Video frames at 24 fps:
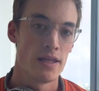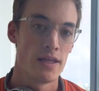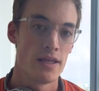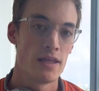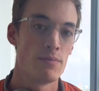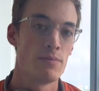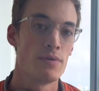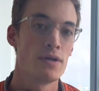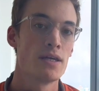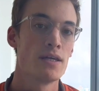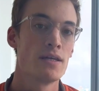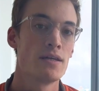In the
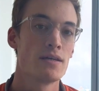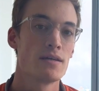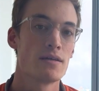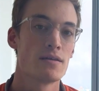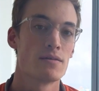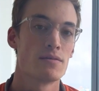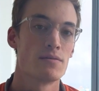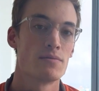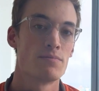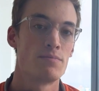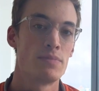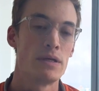beginning,
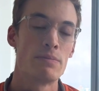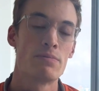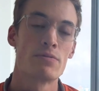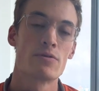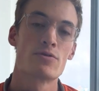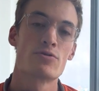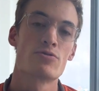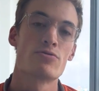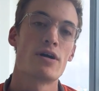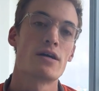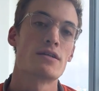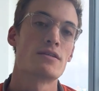people are
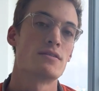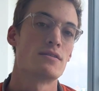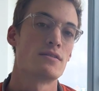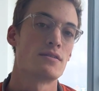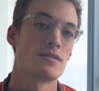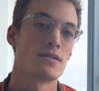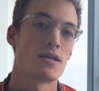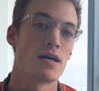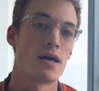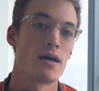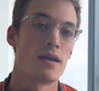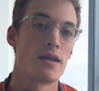trying to
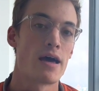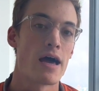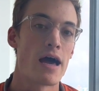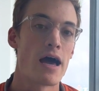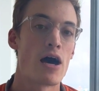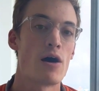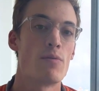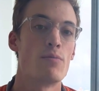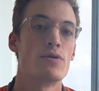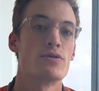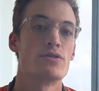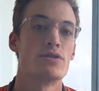decide
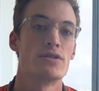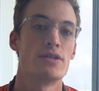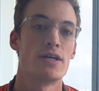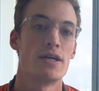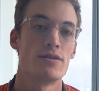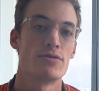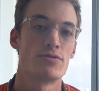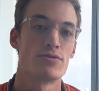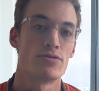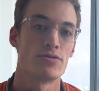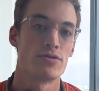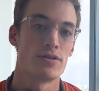how much
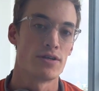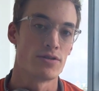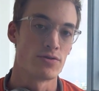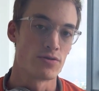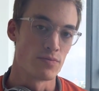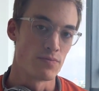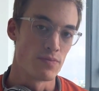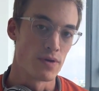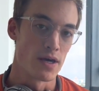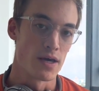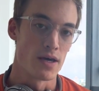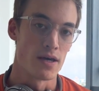attention they
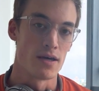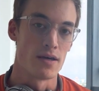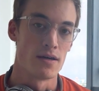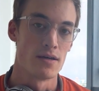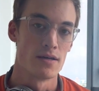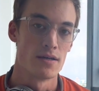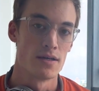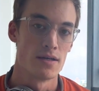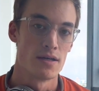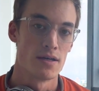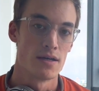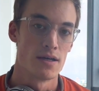should pay
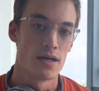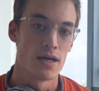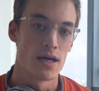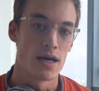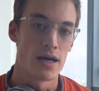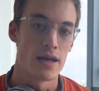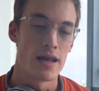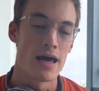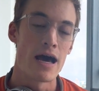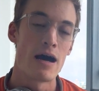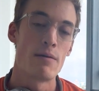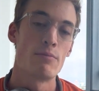
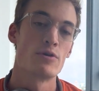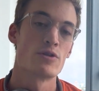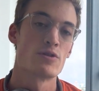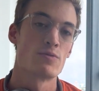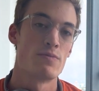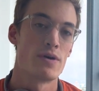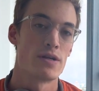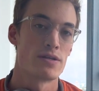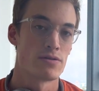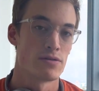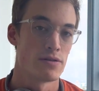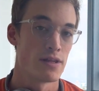and how much
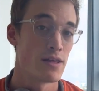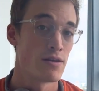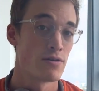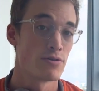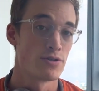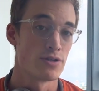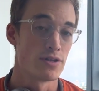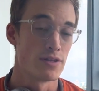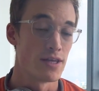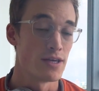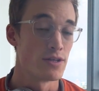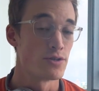mental
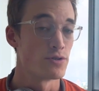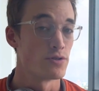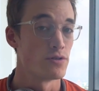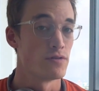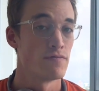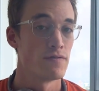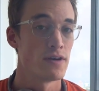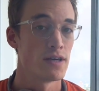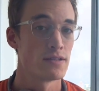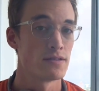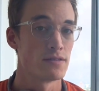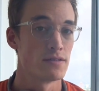energy they should
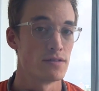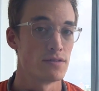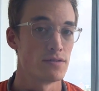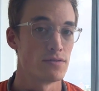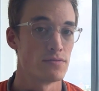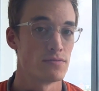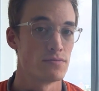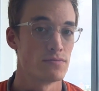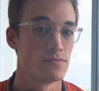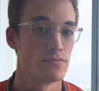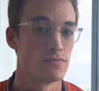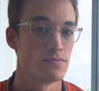invest in you.
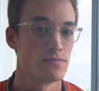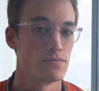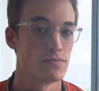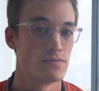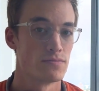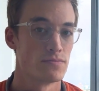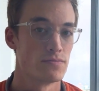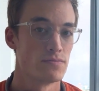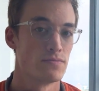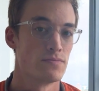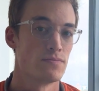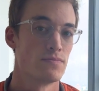
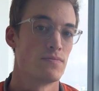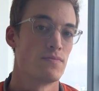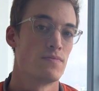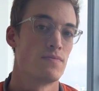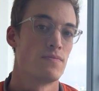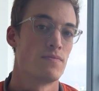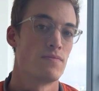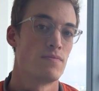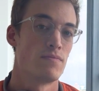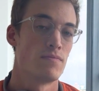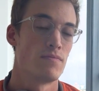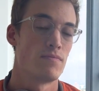
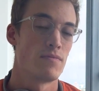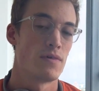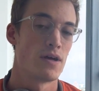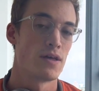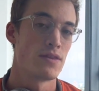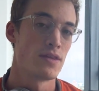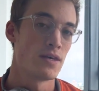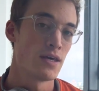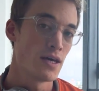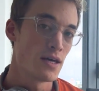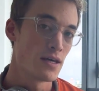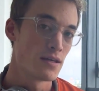At
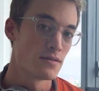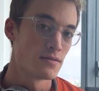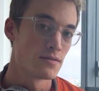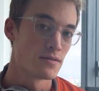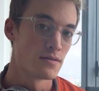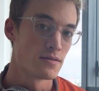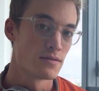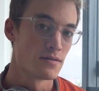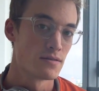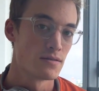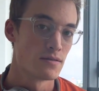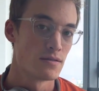the end,
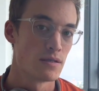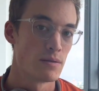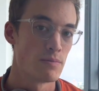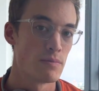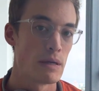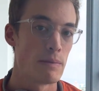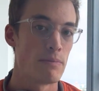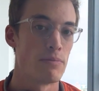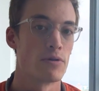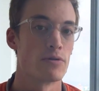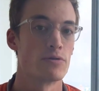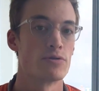
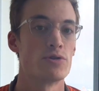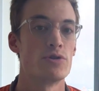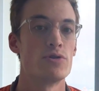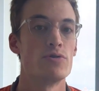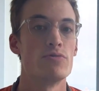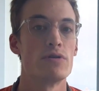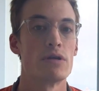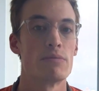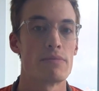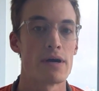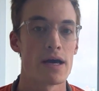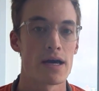people are
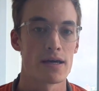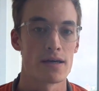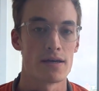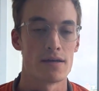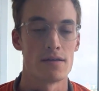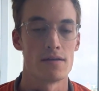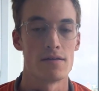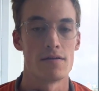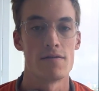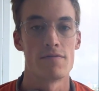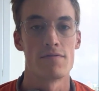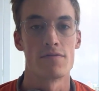tuning back
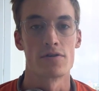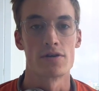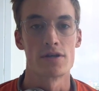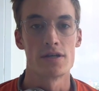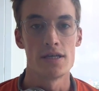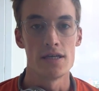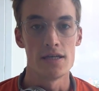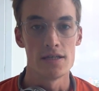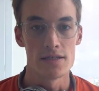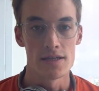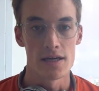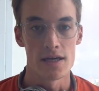in for
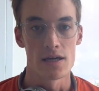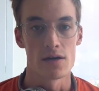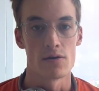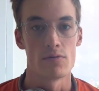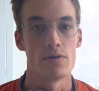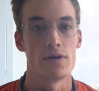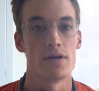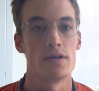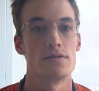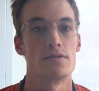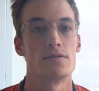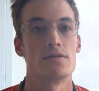key
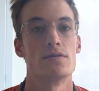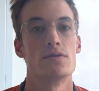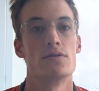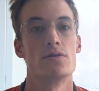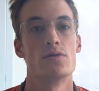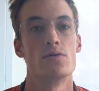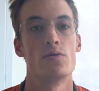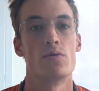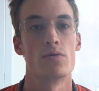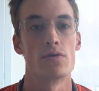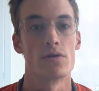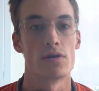takeaways
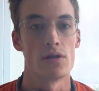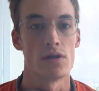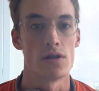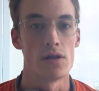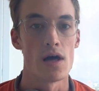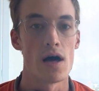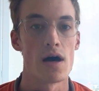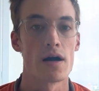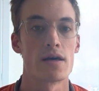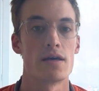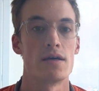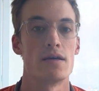or to
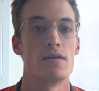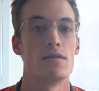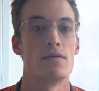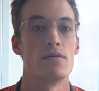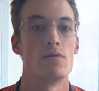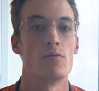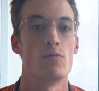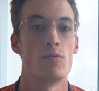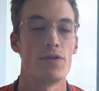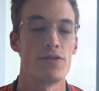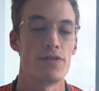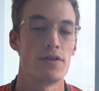lock in
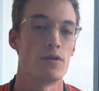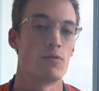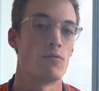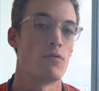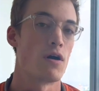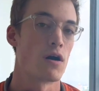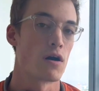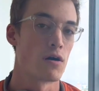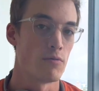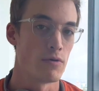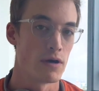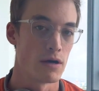what they'll
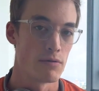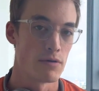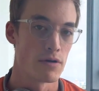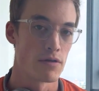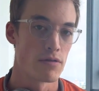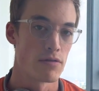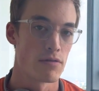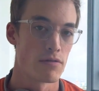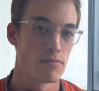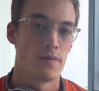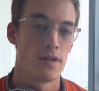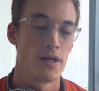walk away with.
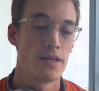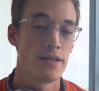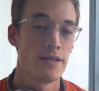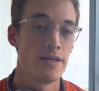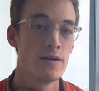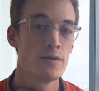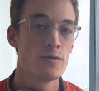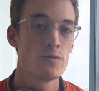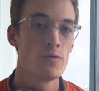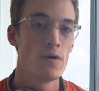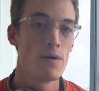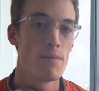And
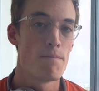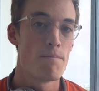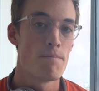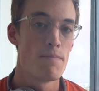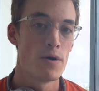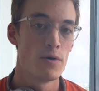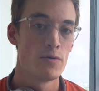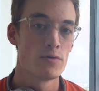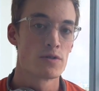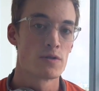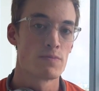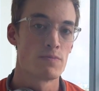here's what
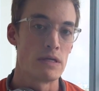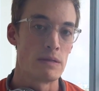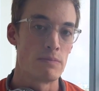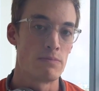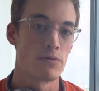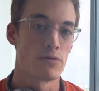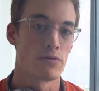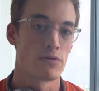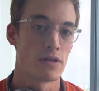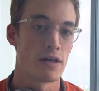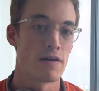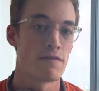most
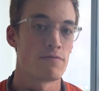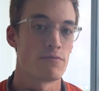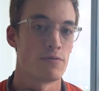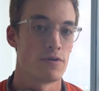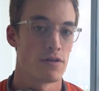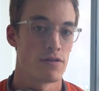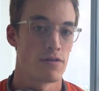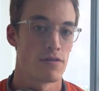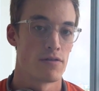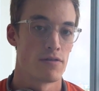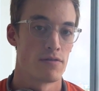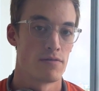people are left
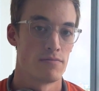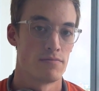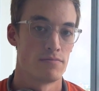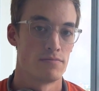with.